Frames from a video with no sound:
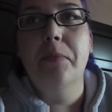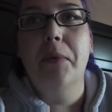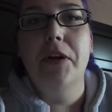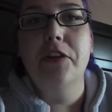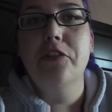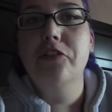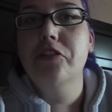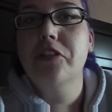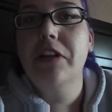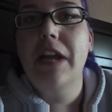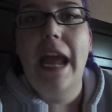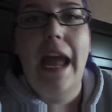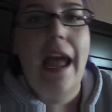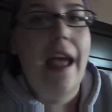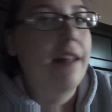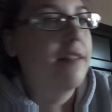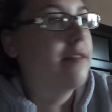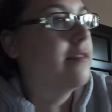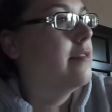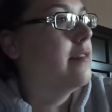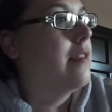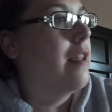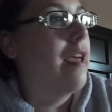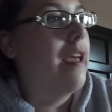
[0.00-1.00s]
what your
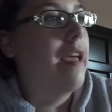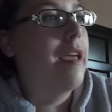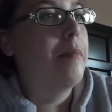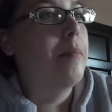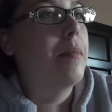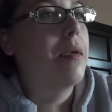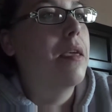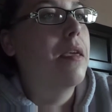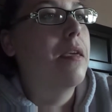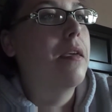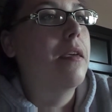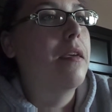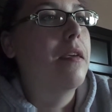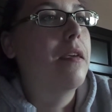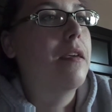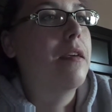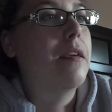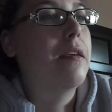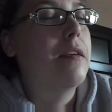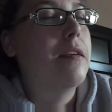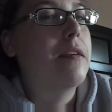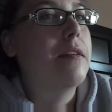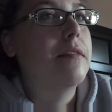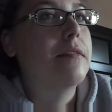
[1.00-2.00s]
cat's name
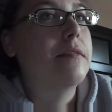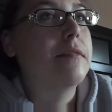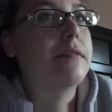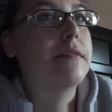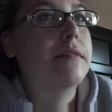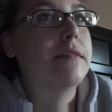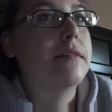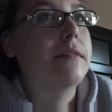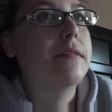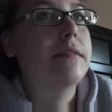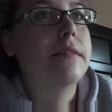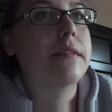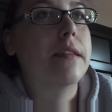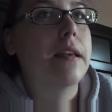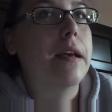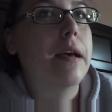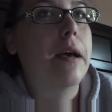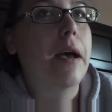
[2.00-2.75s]
is,